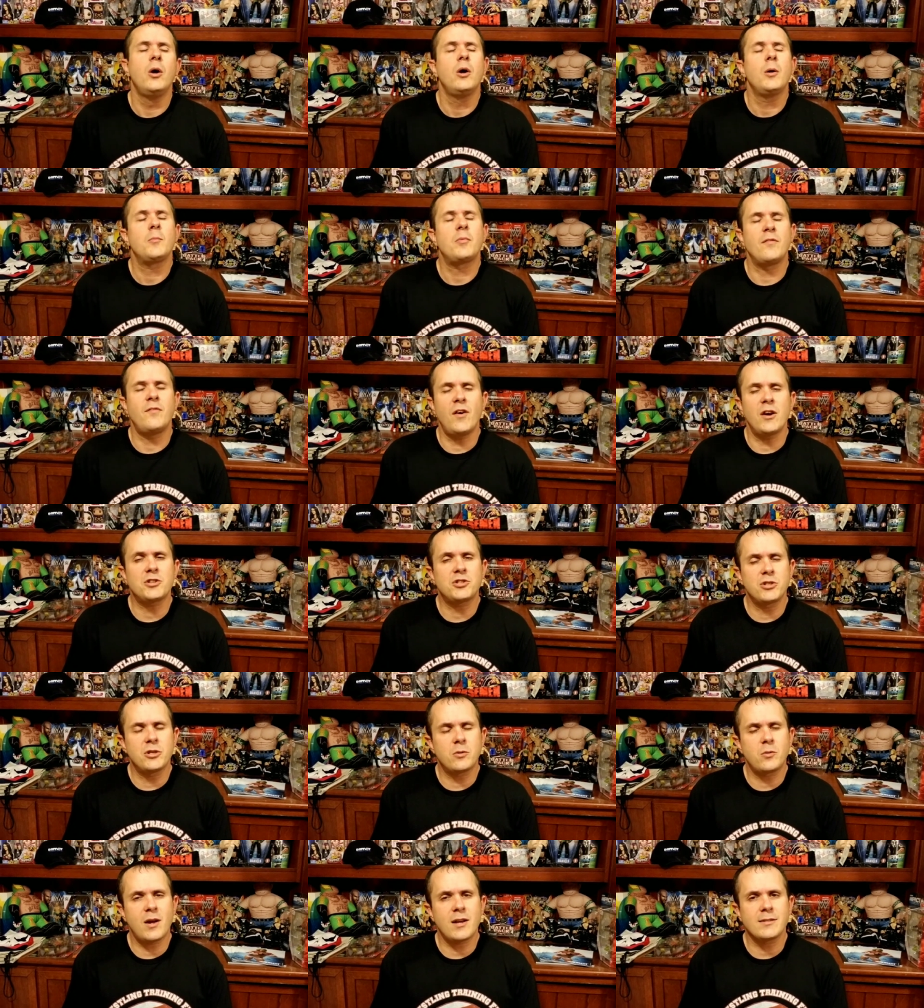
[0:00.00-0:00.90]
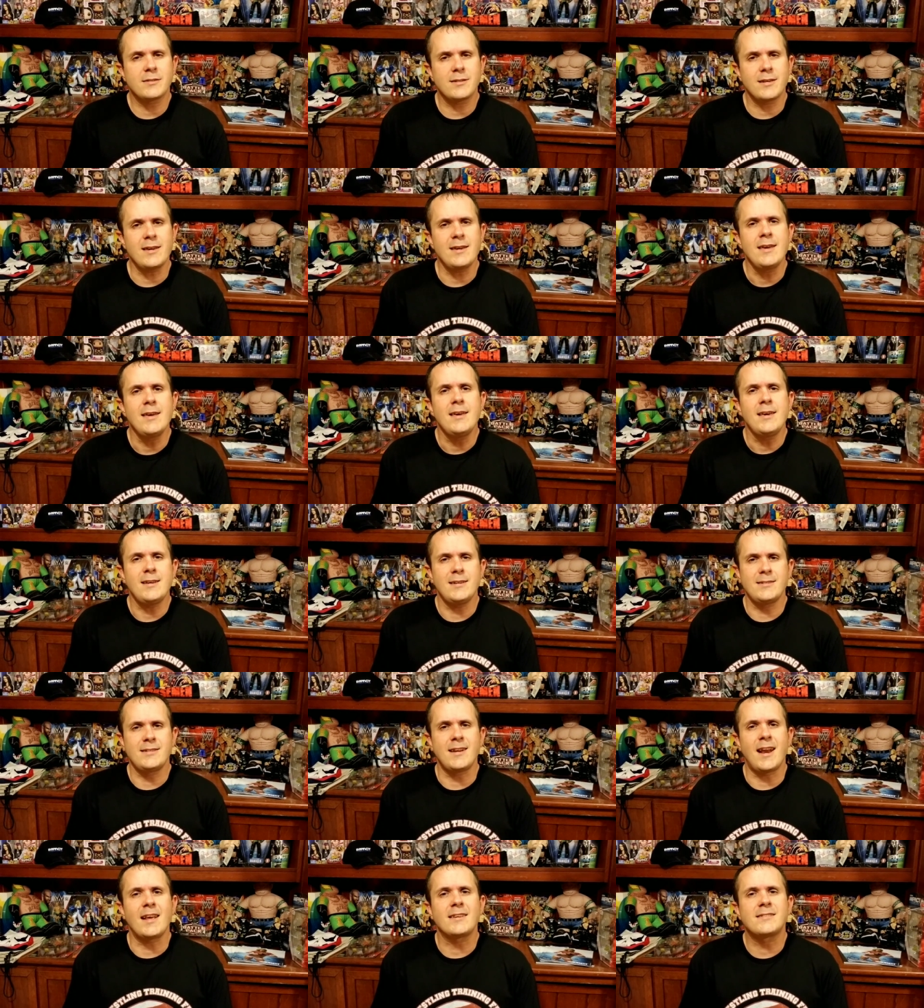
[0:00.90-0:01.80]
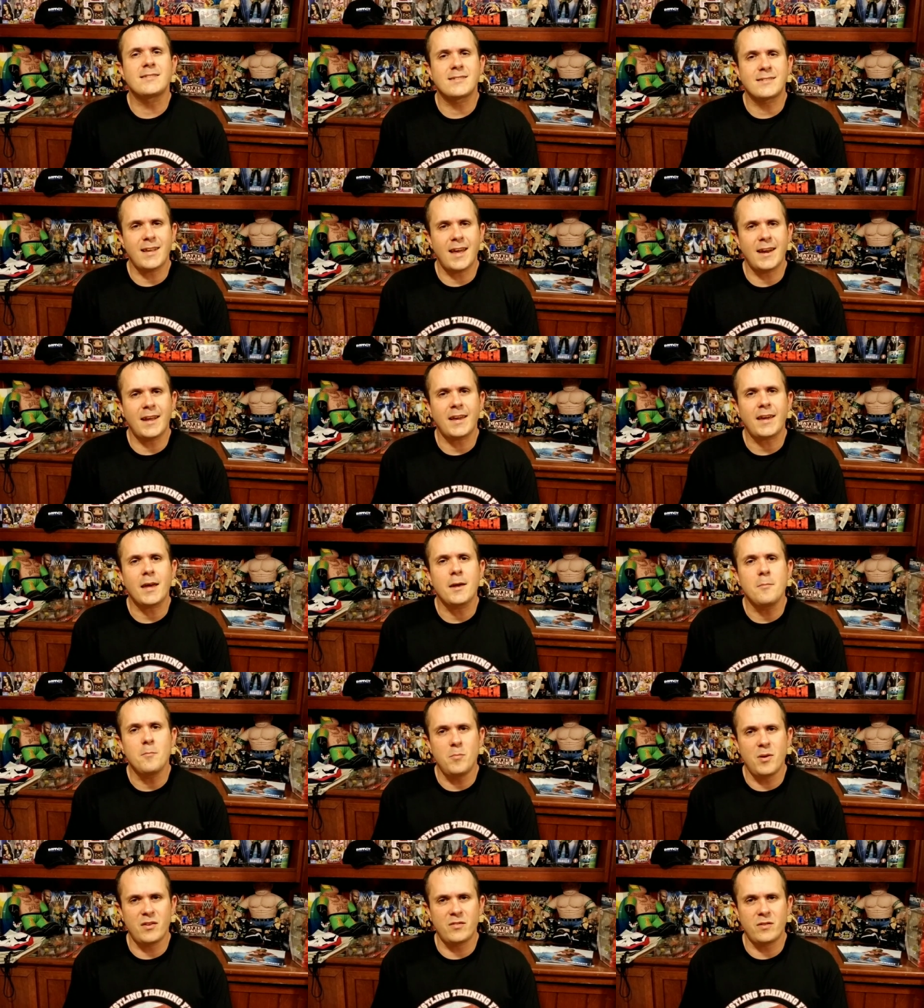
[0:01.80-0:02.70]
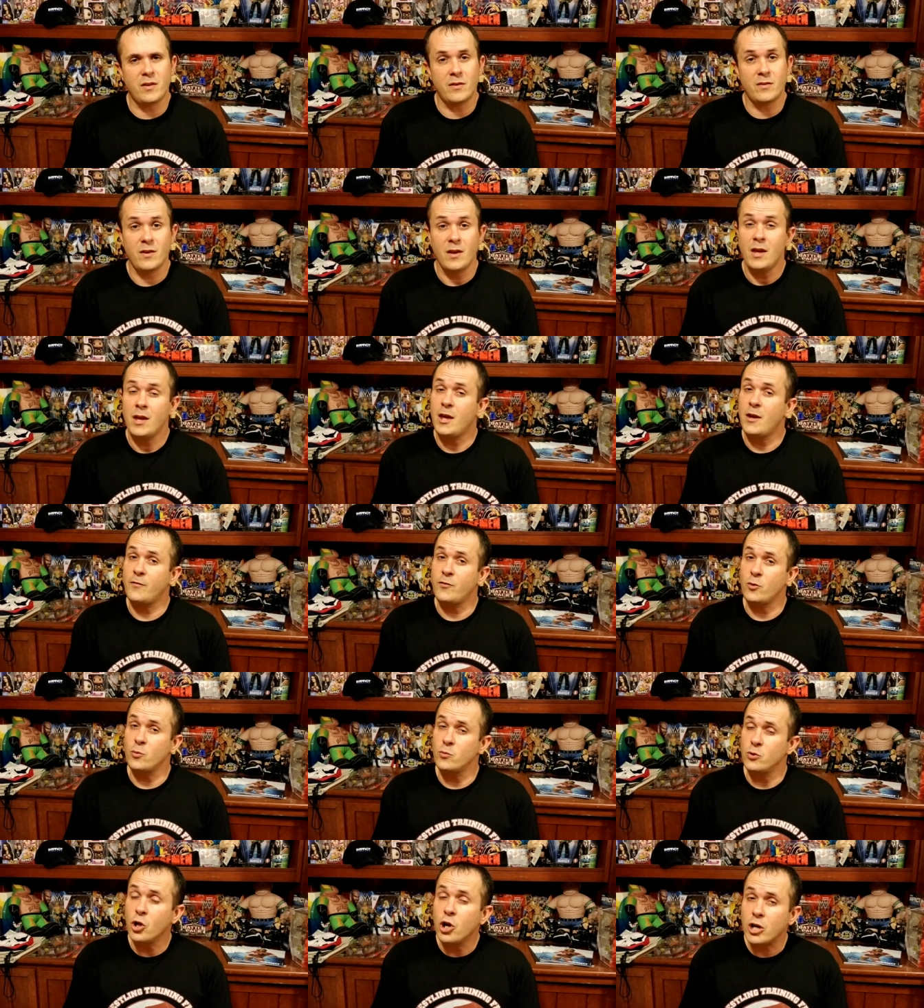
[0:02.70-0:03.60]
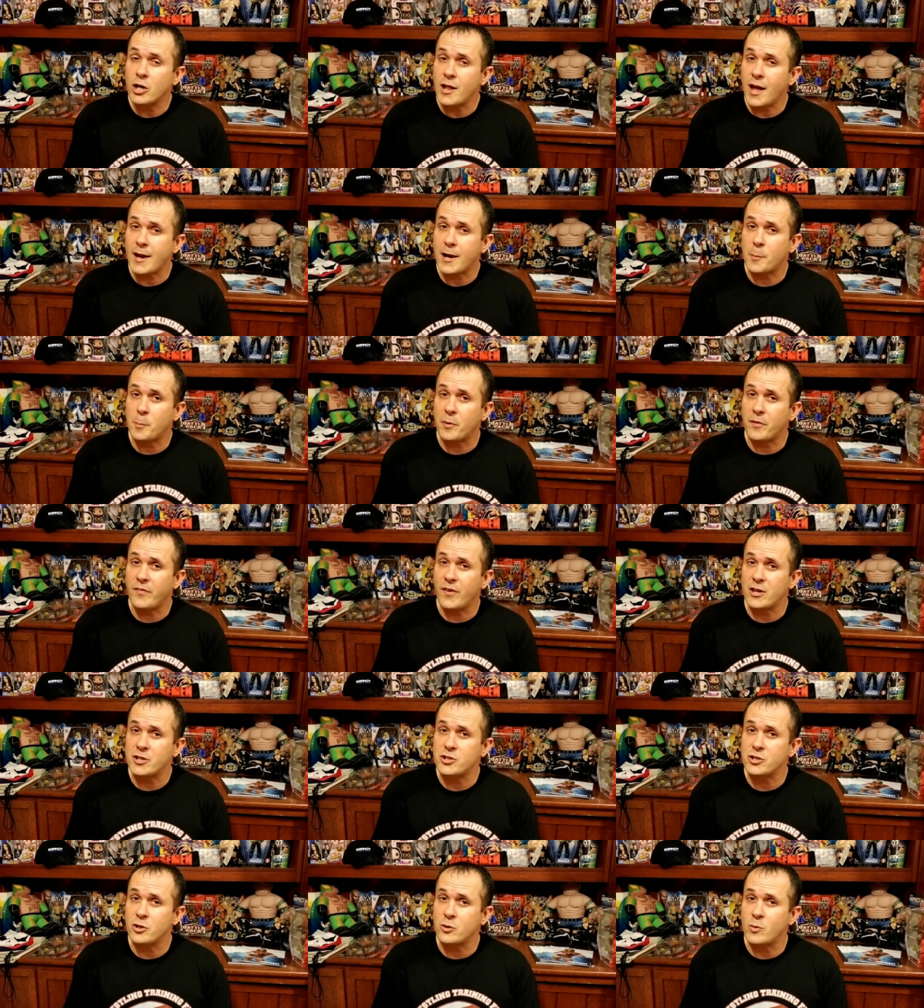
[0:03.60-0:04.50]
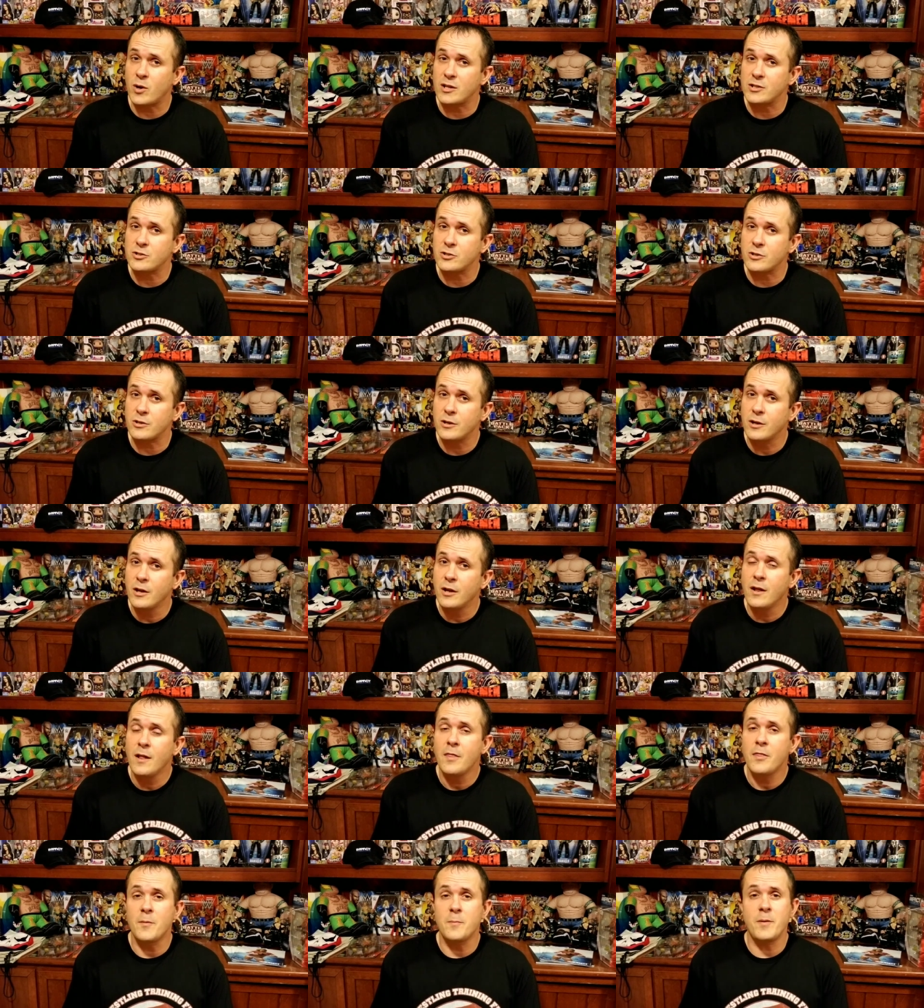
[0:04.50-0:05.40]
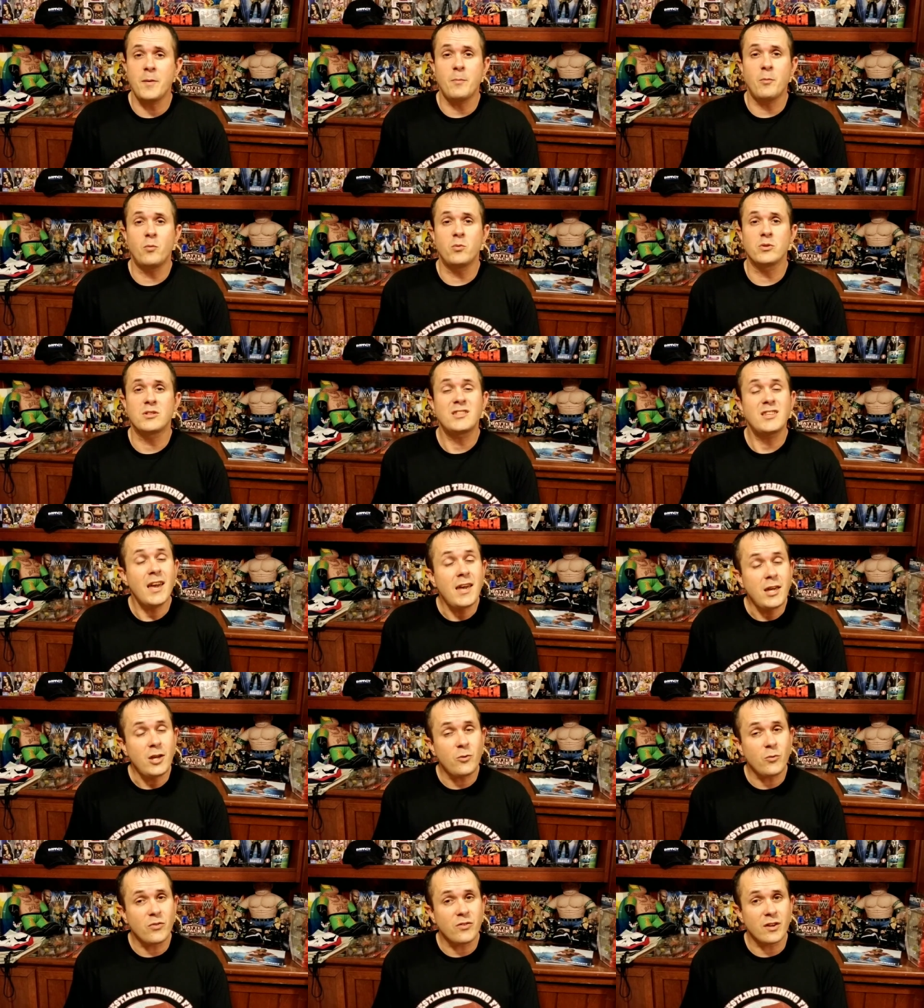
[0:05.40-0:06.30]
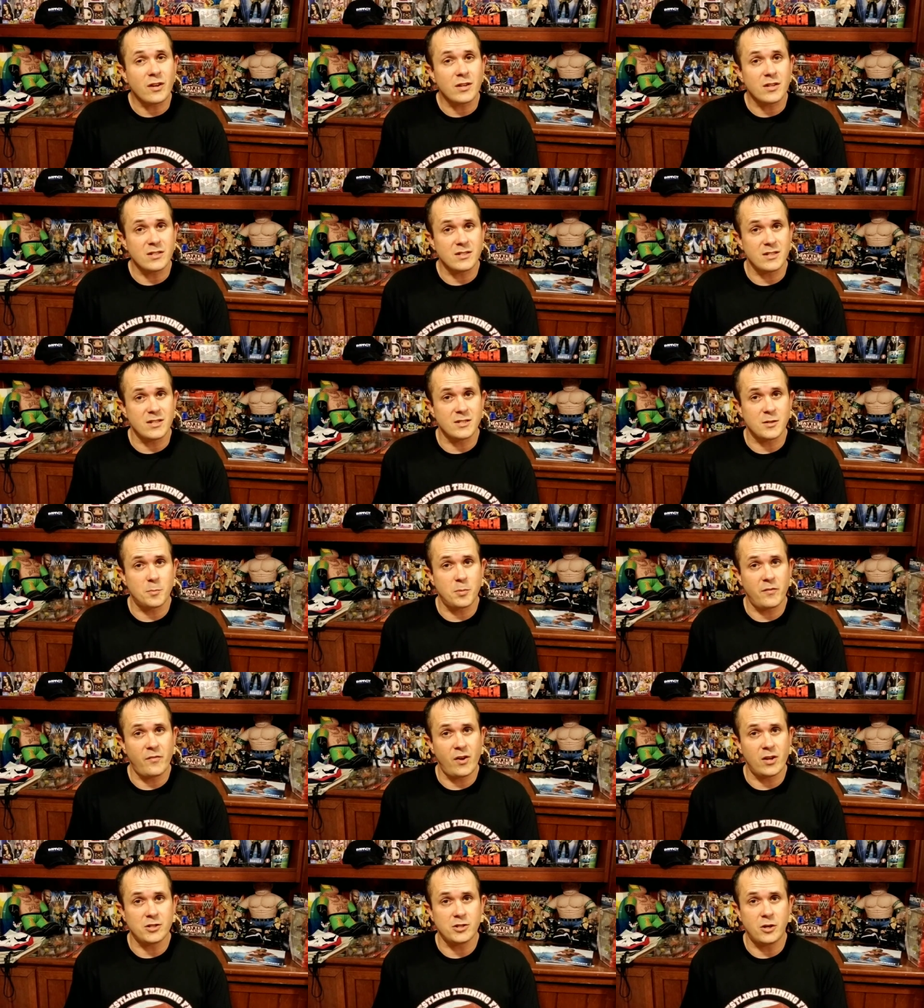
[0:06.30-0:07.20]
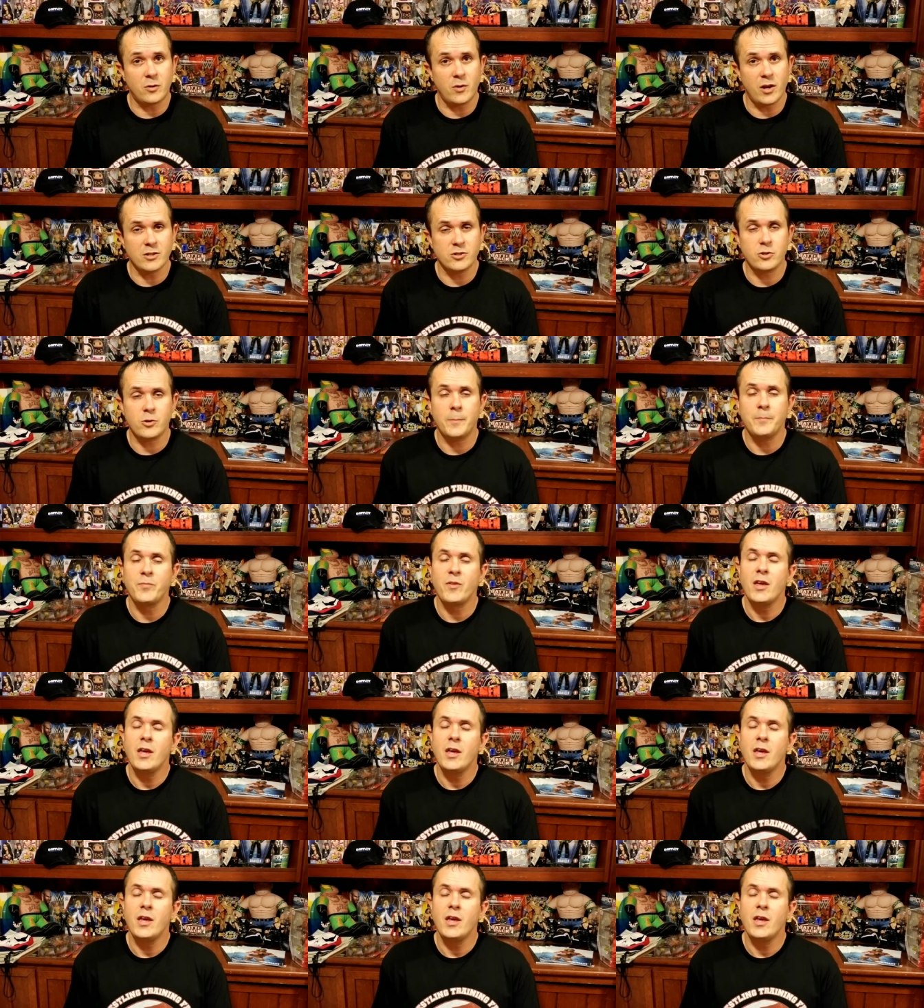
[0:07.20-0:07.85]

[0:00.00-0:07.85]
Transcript: Professional wrestling is an aesthetic business. If you look like a professional wrestler, then people will take you seriously as a professional wrestler.